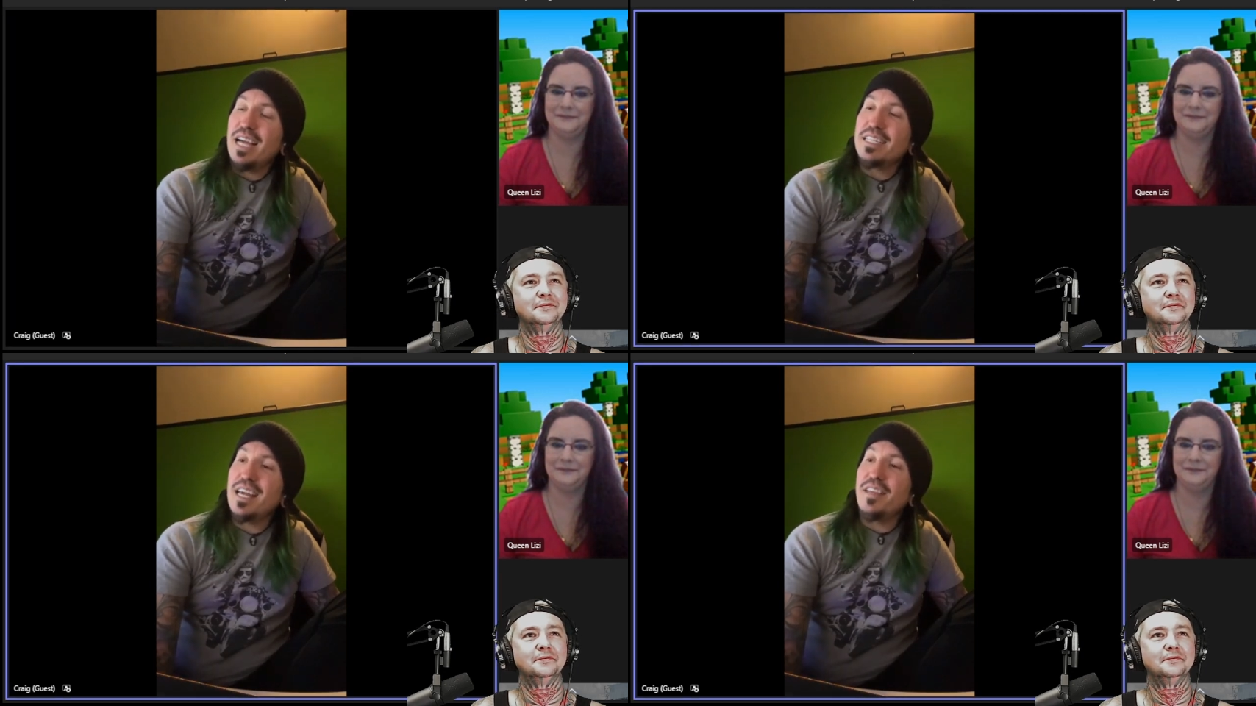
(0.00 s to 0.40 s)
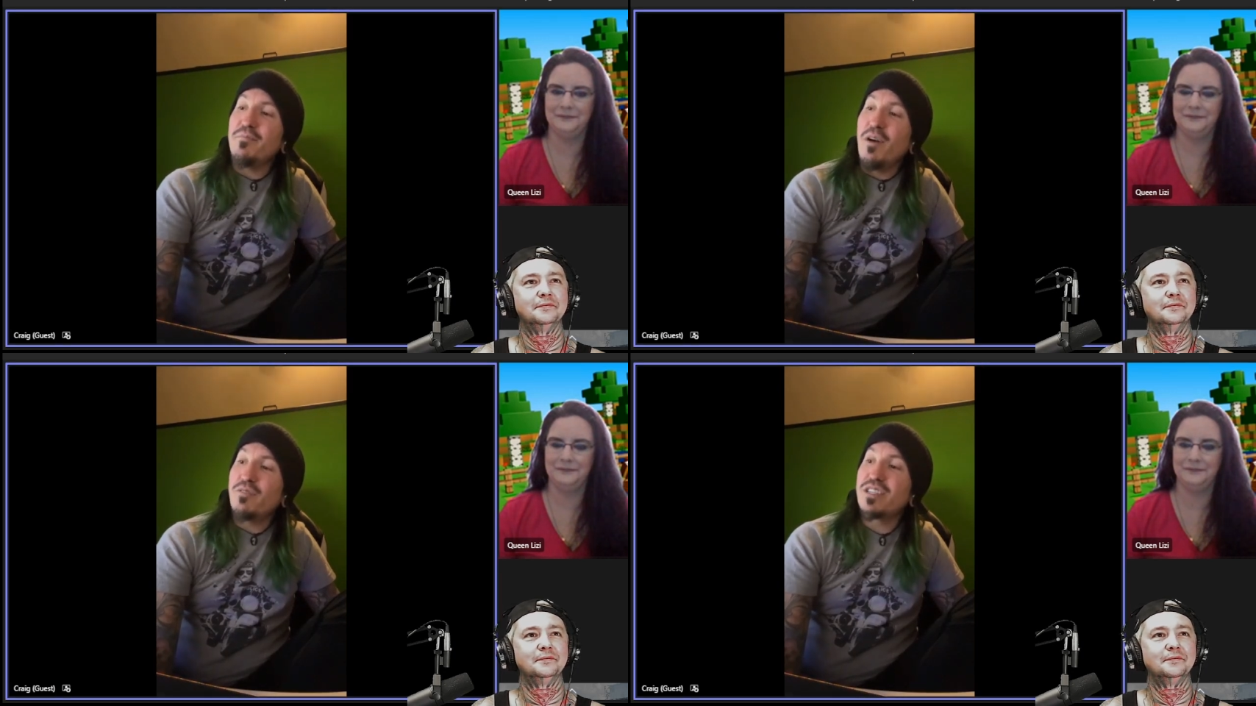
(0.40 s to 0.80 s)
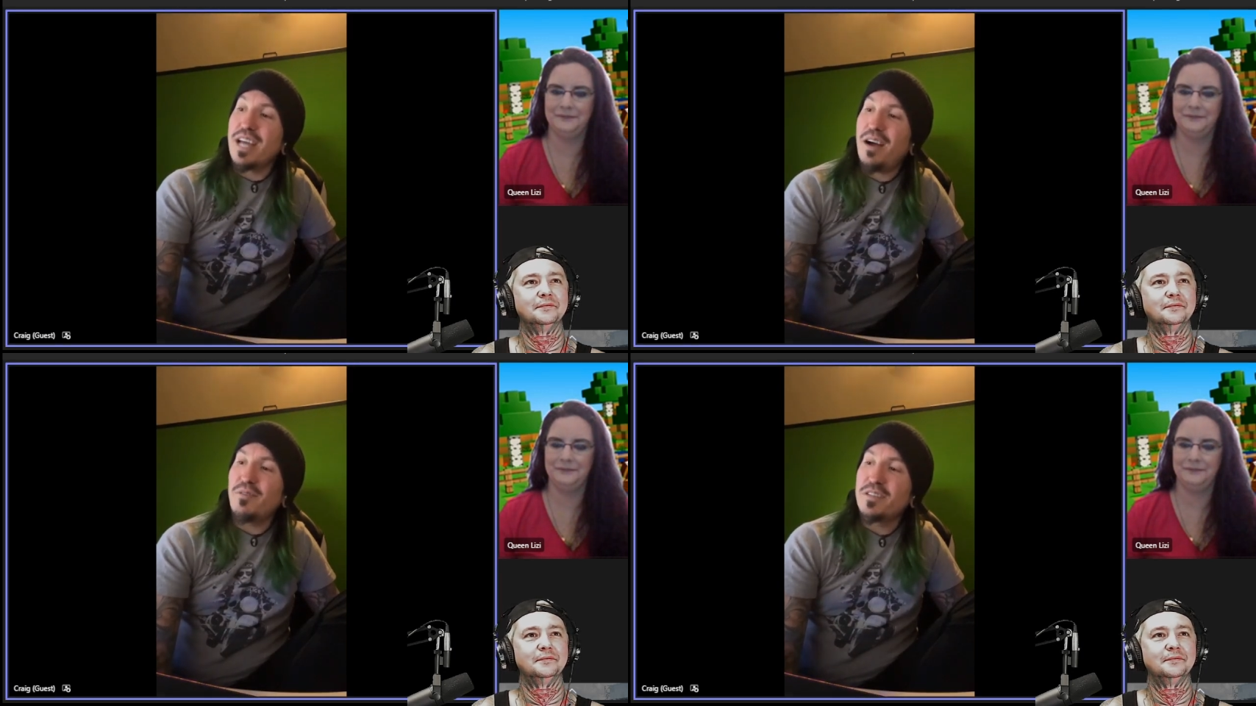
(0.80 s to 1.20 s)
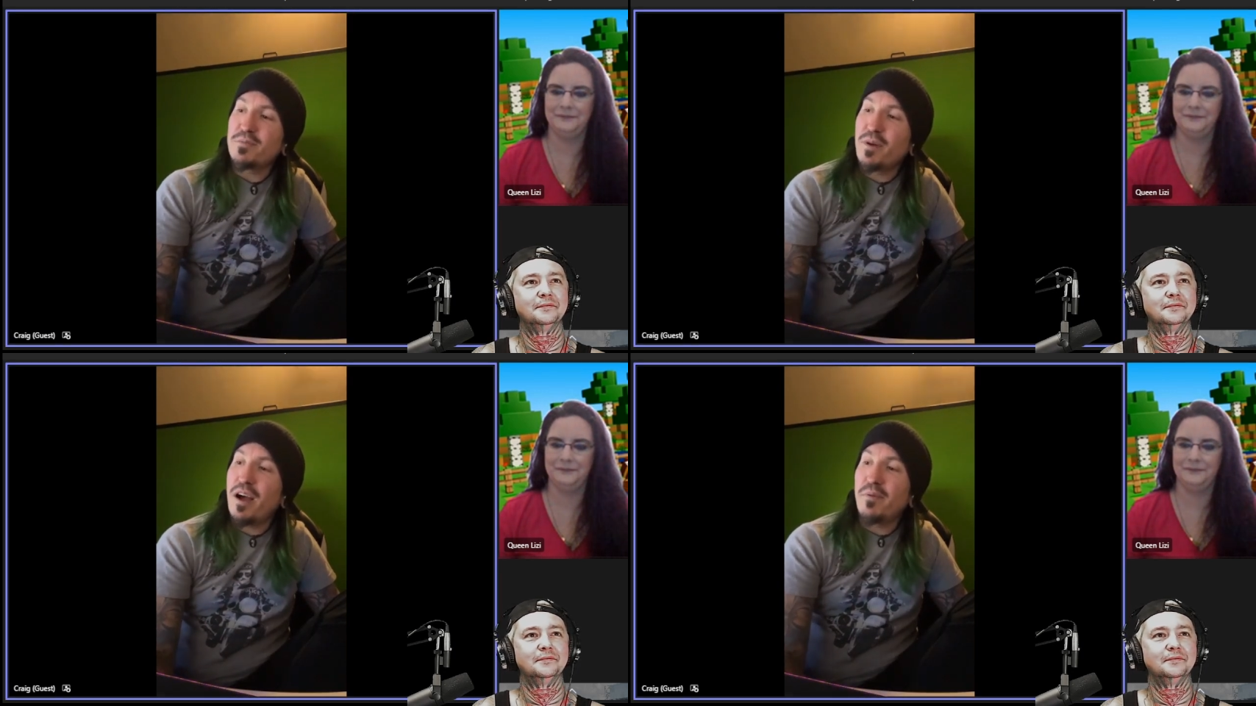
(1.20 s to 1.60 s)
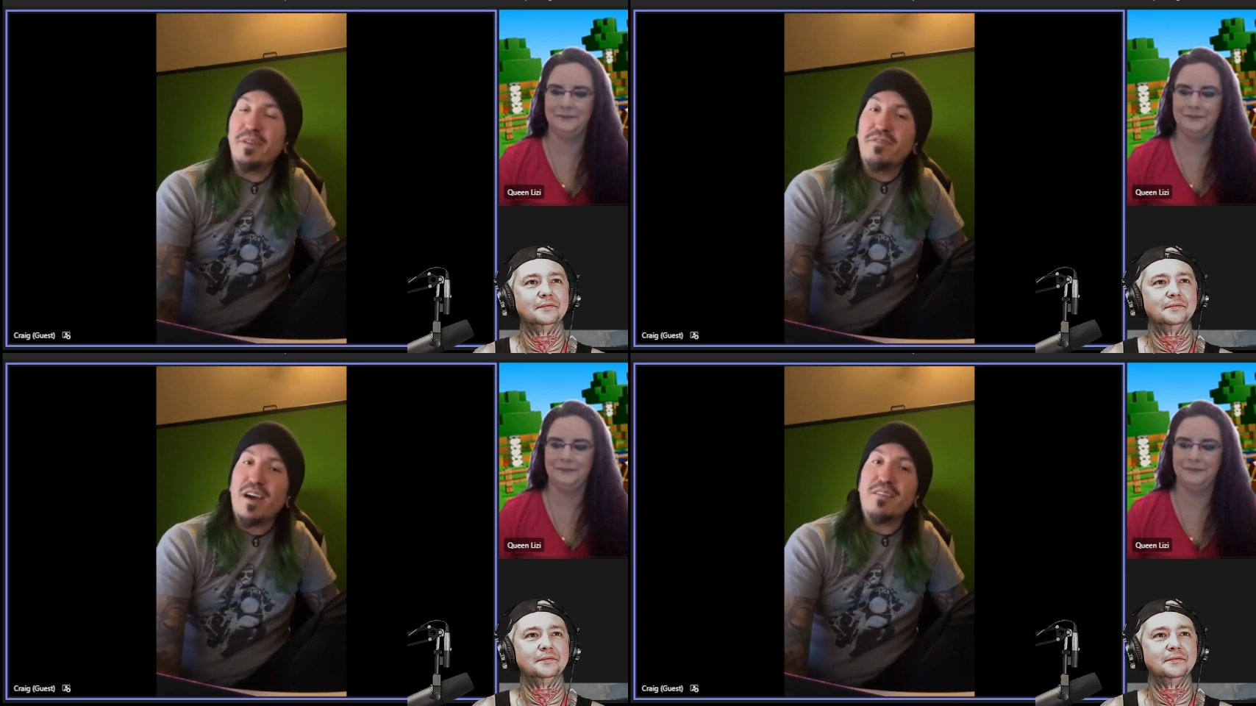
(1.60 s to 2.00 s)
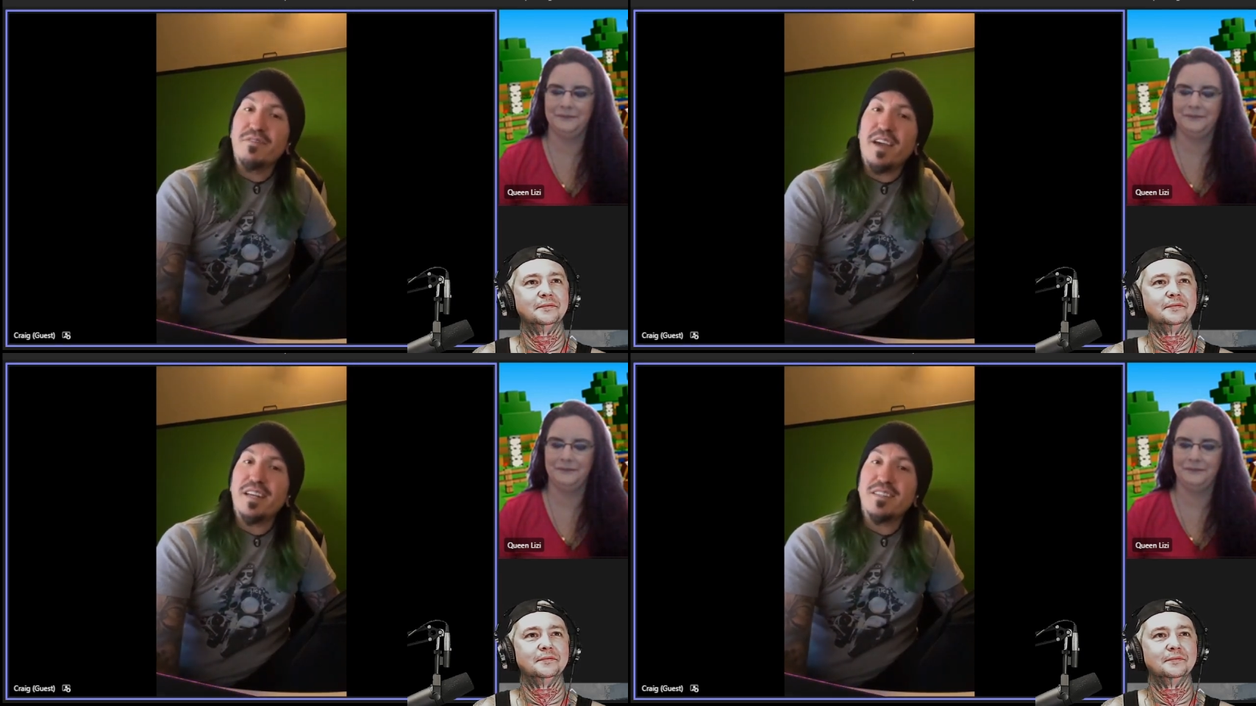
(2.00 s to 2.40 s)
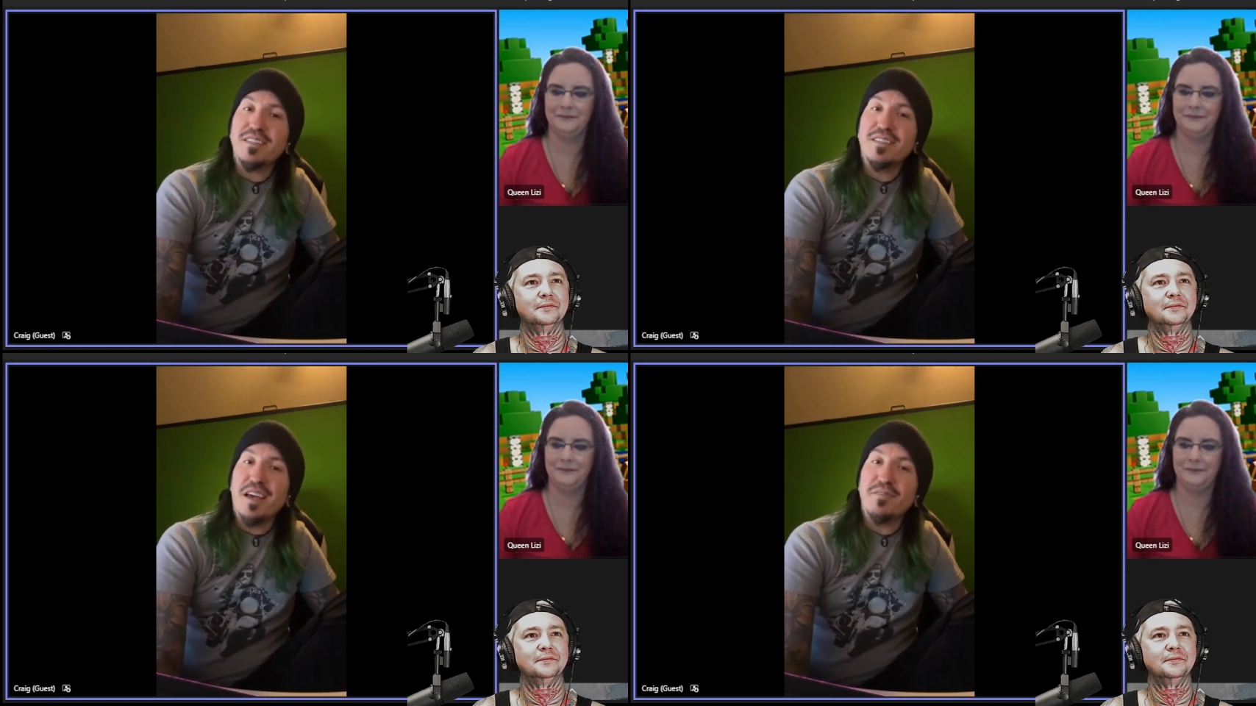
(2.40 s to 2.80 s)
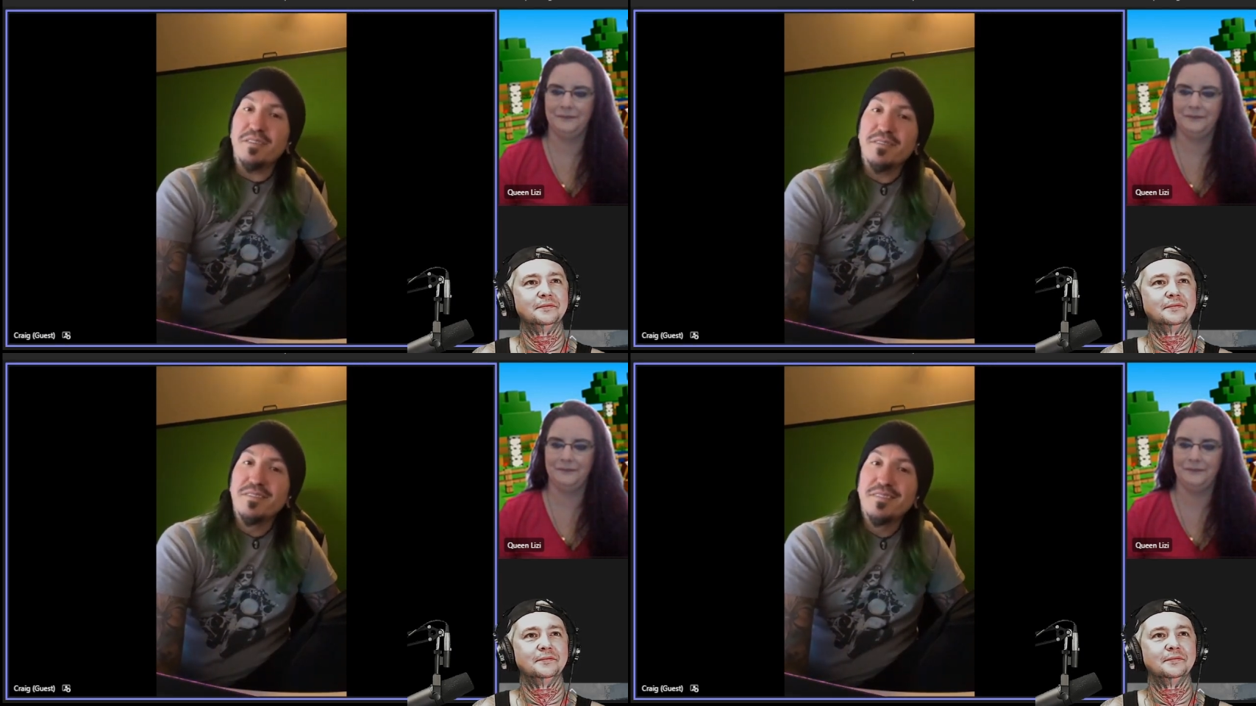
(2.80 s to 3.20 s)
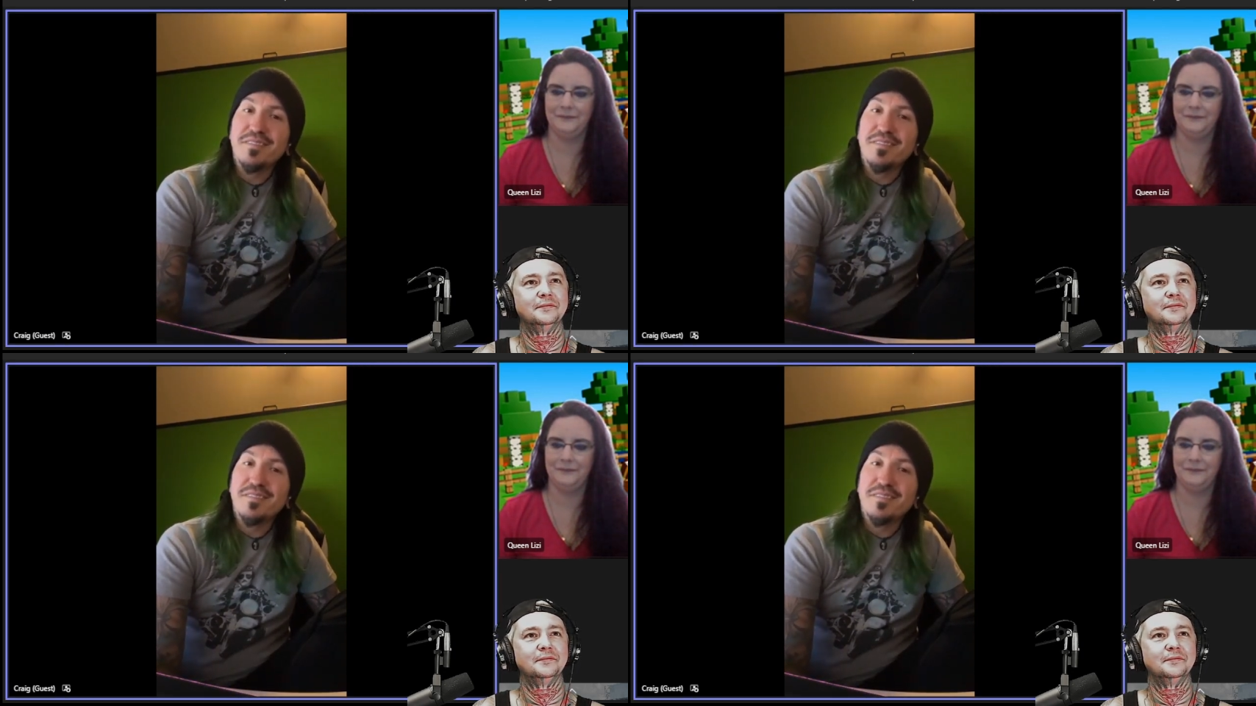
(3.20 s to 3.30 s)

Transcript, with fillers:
Speaker 1: I'd say the most hours, probably Final Fantasy VII.